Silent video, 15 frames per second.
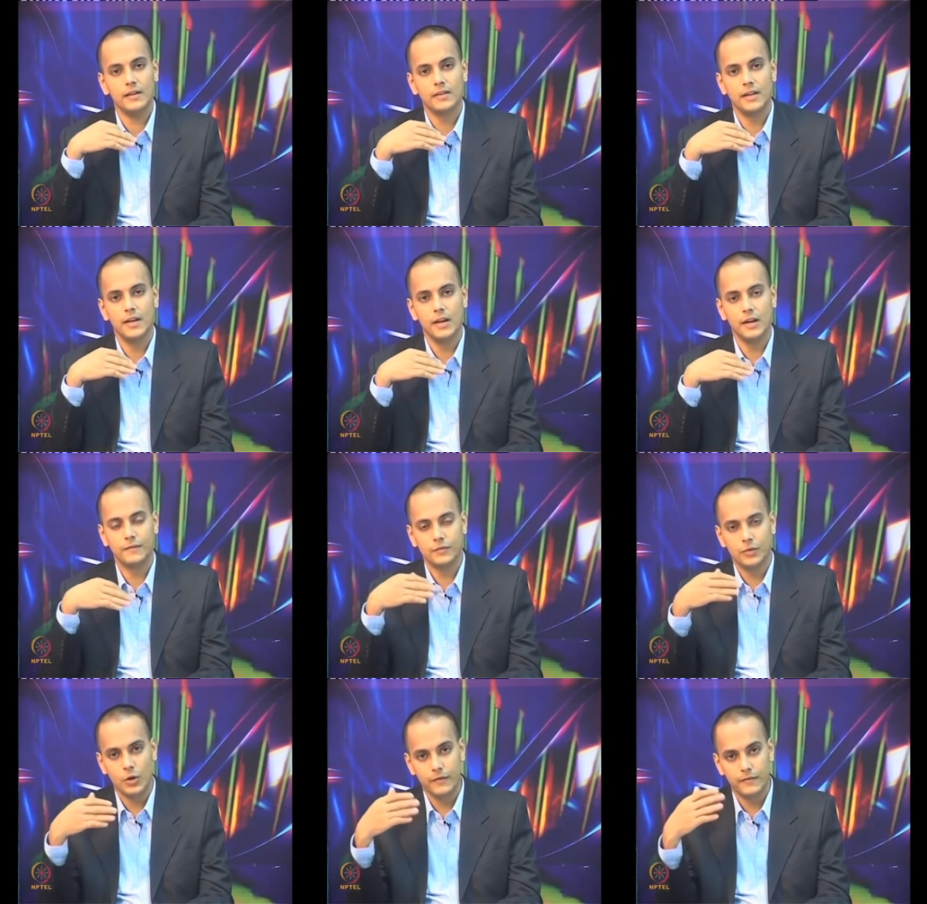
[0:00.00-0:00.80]
the
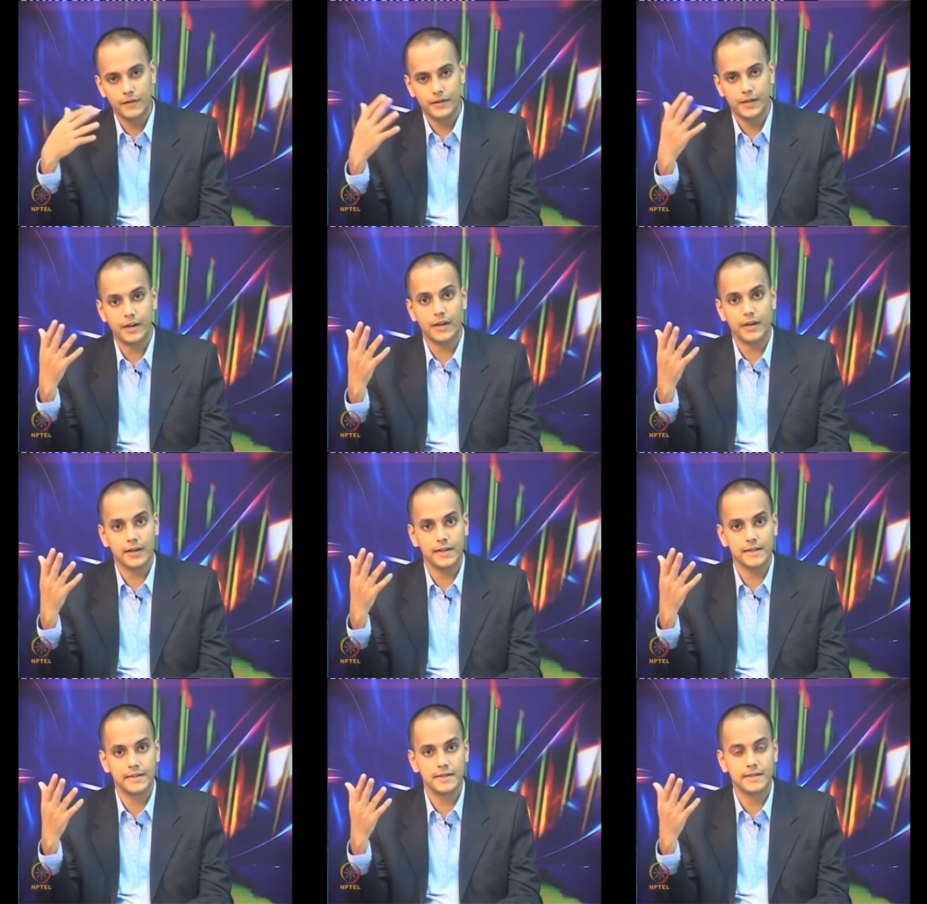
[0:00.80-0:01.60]
lift coefficient
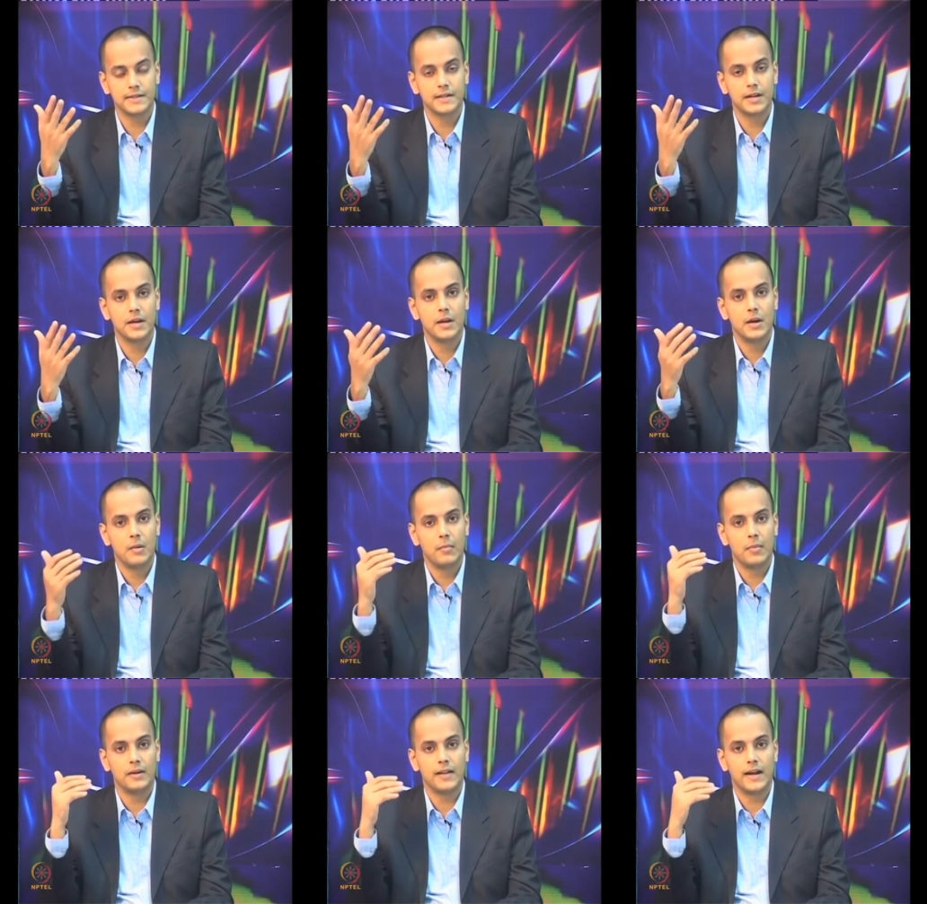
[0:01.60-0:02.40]
increases,
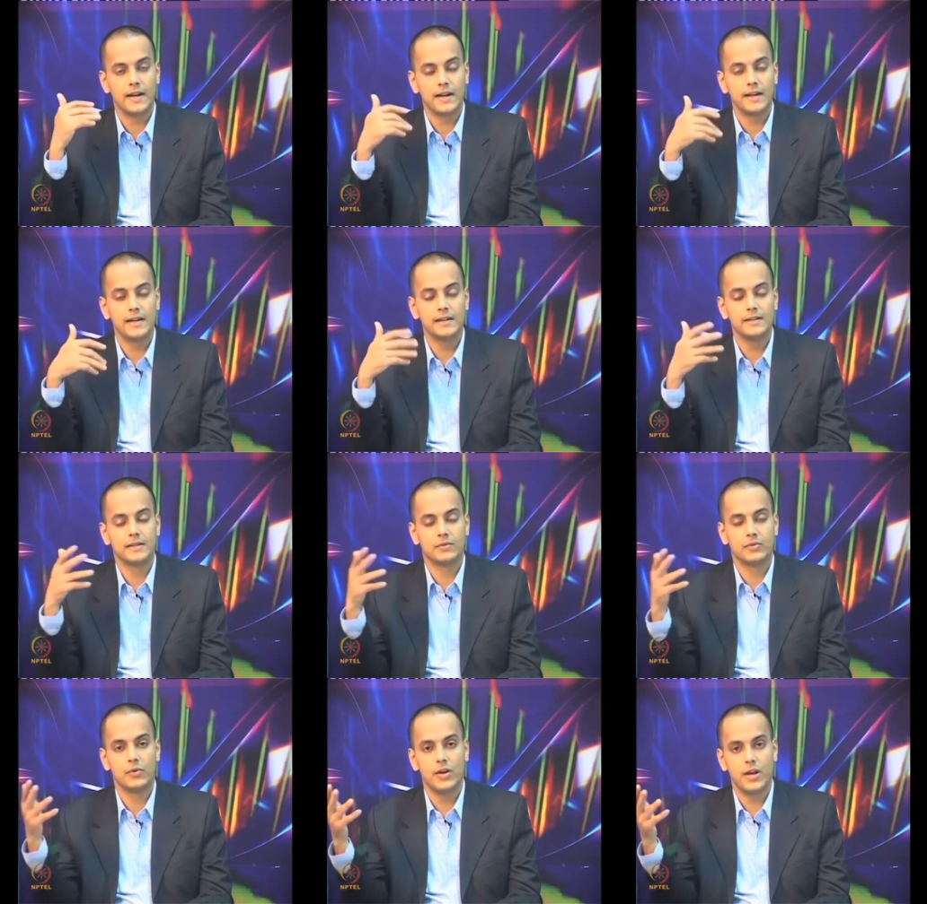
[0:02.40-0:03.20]
but that
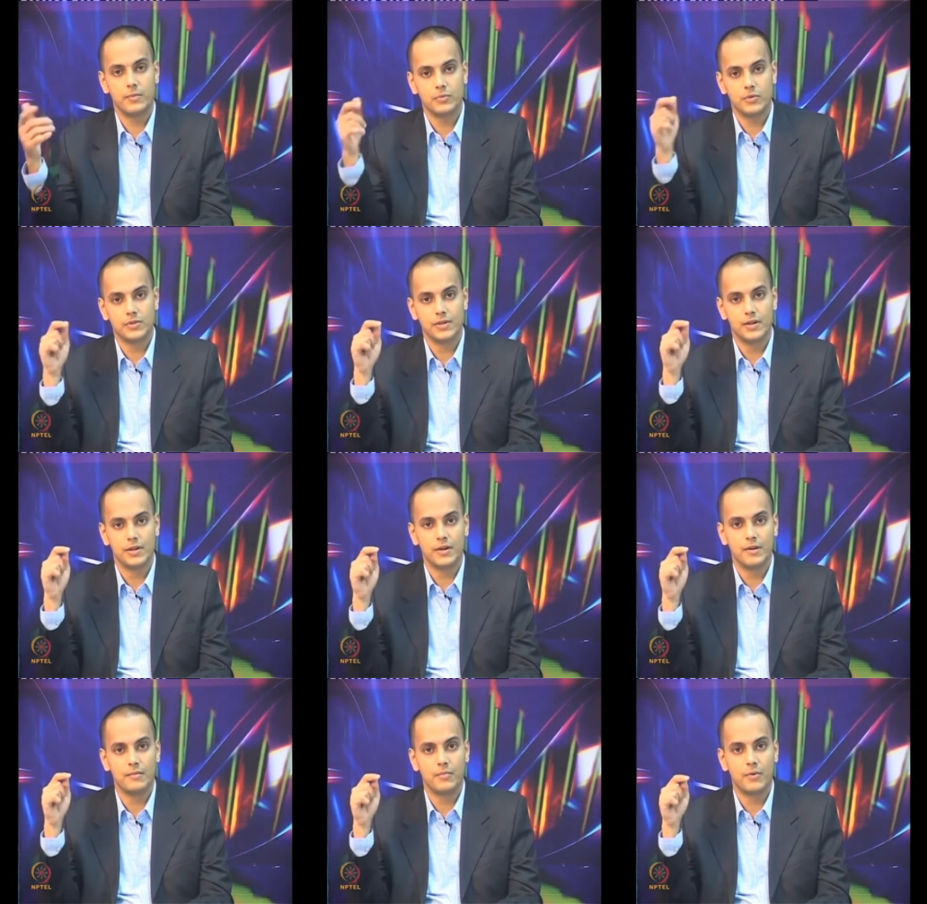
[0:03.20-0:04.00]
increases only up to a
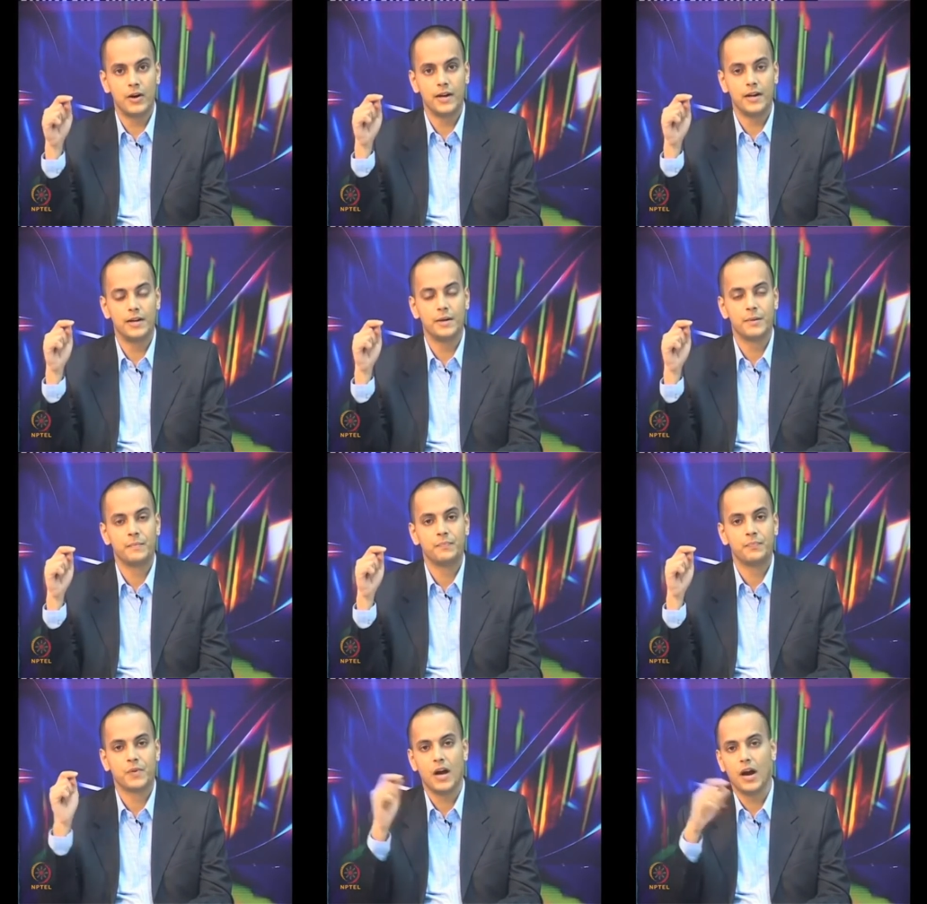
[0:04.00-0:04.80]
certain point
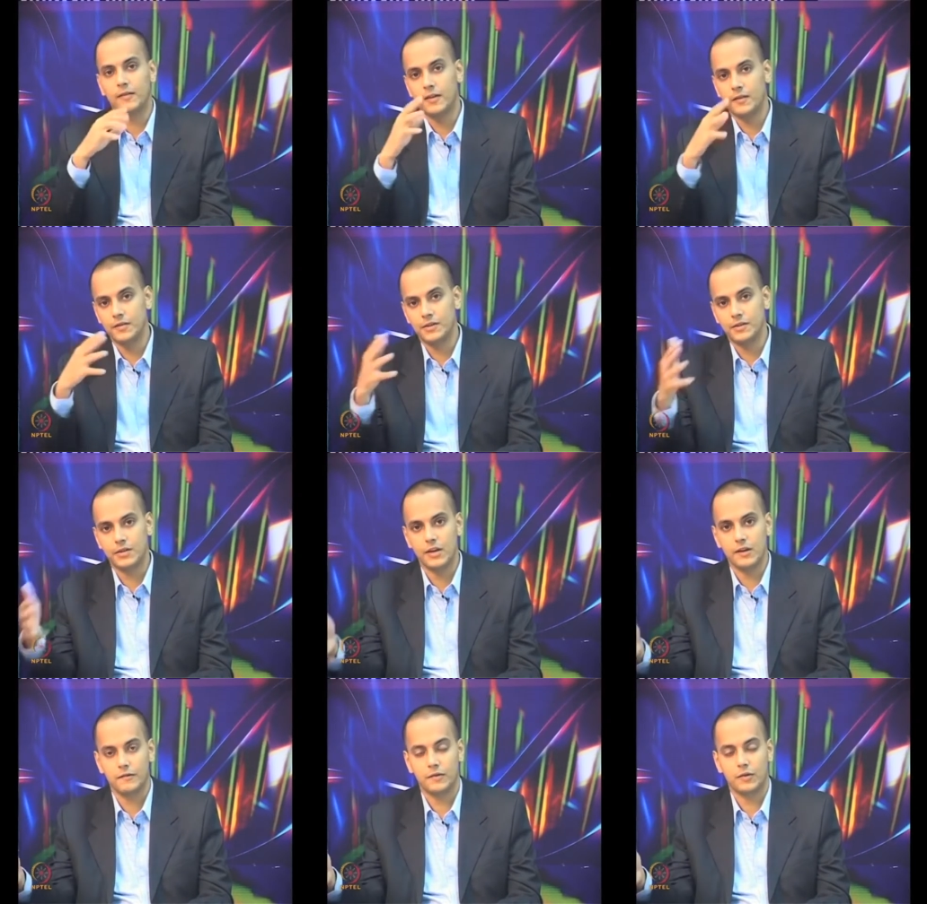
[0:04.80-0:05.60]
after which
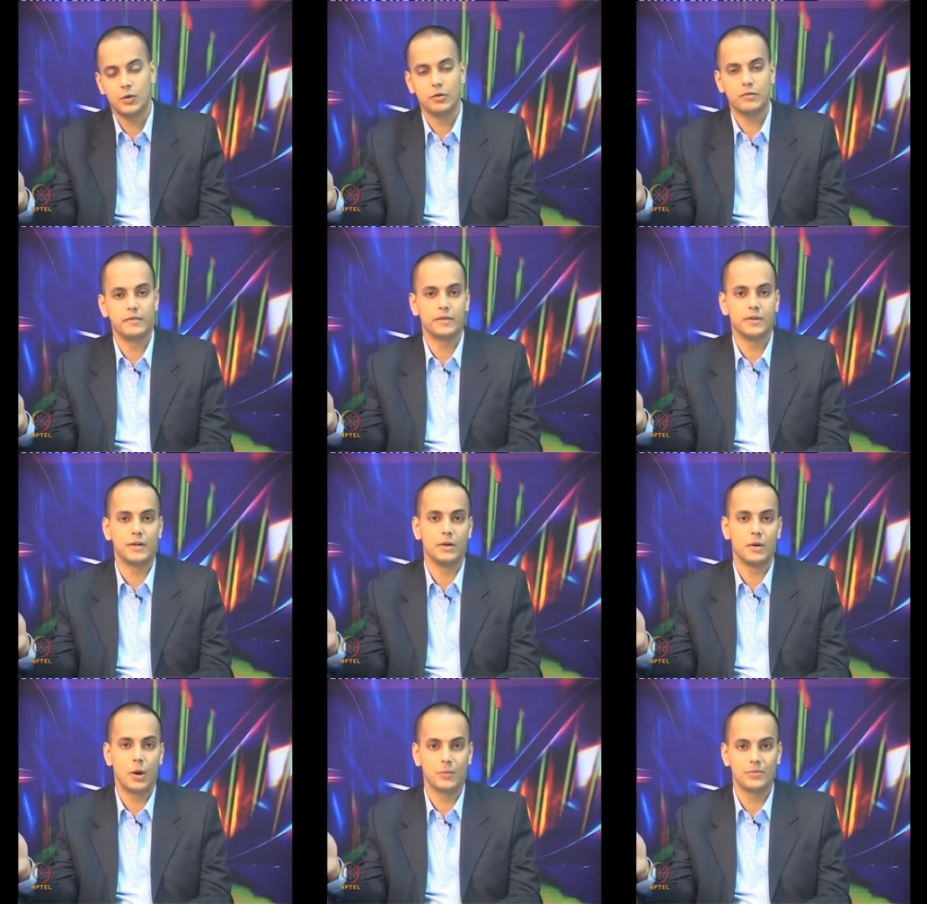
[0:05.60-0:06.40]
the lift
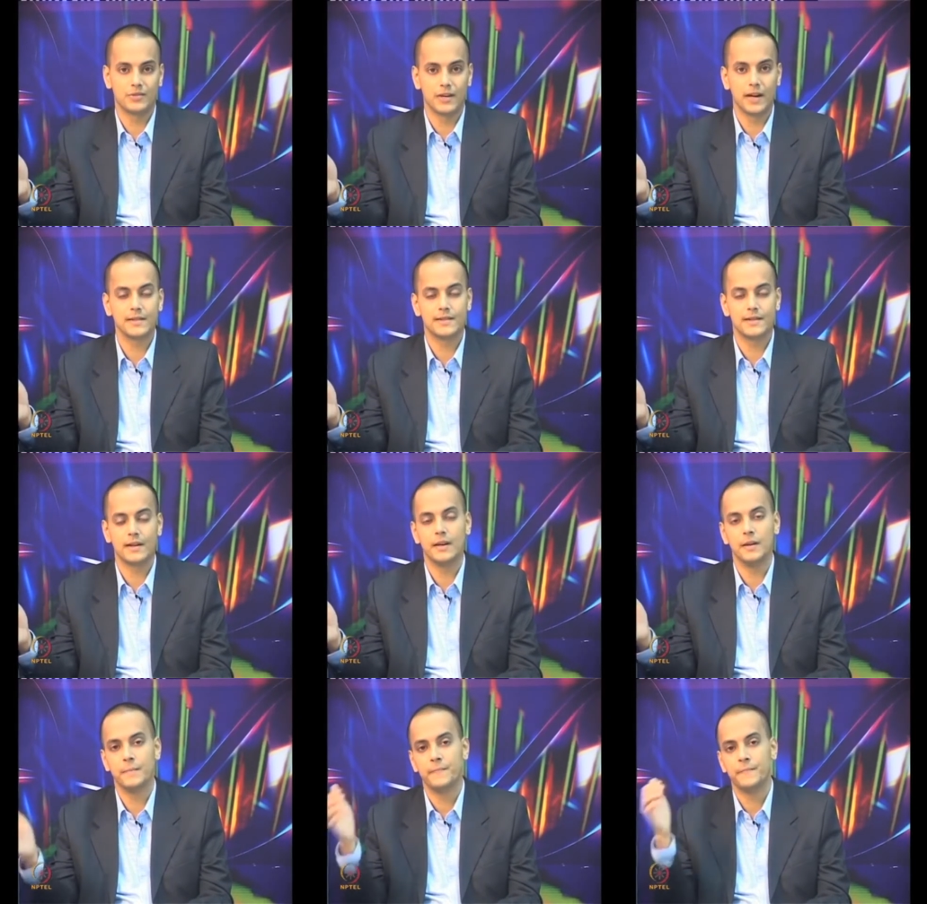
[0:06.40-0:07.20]
coefficient drops
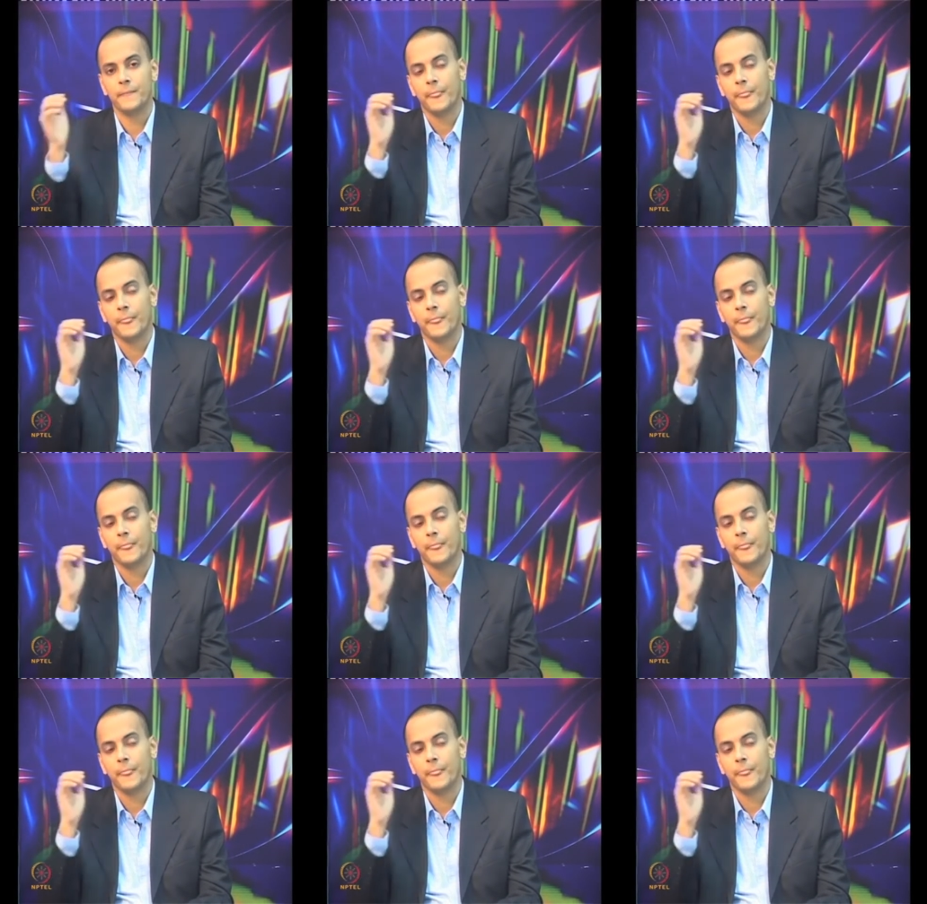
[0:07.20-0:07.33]
drastically.